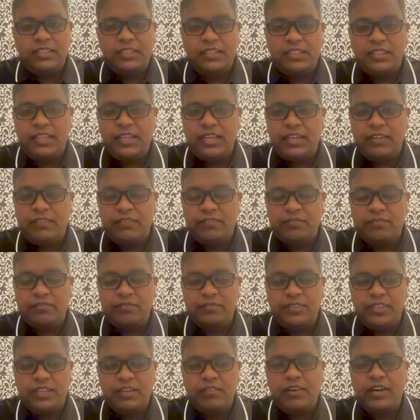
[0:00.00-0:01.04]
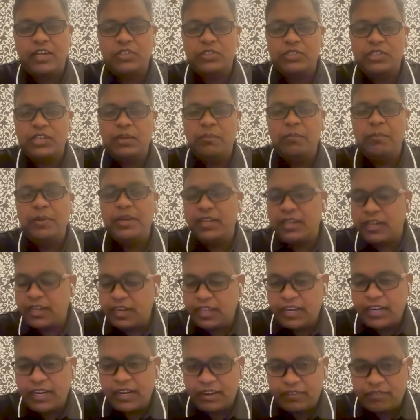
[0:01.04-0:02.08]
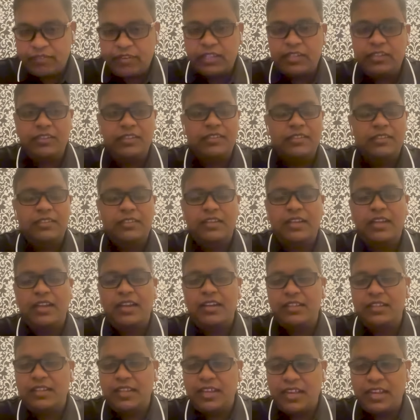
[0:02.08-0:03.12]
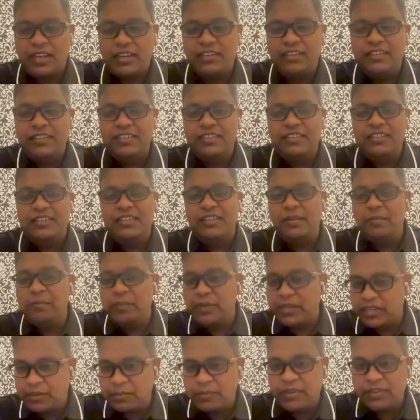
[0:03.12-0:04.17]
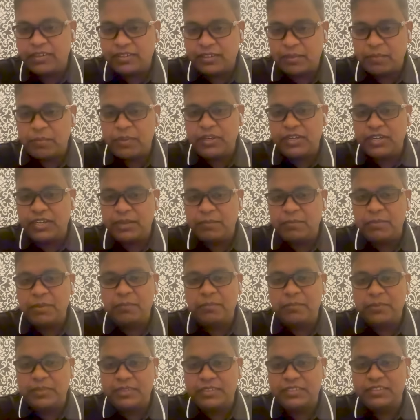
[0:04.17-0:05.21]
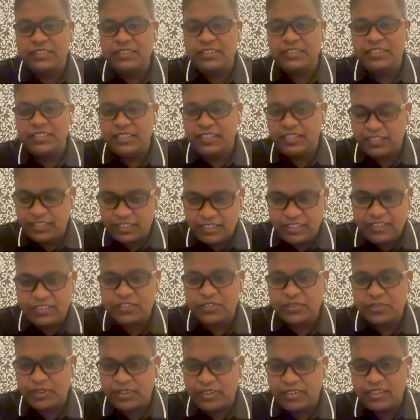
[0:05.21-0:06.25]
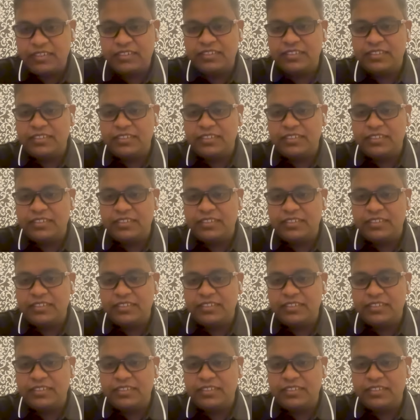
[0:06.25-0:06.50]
they've actually minted an NFT, and then they become our community member in the Discord,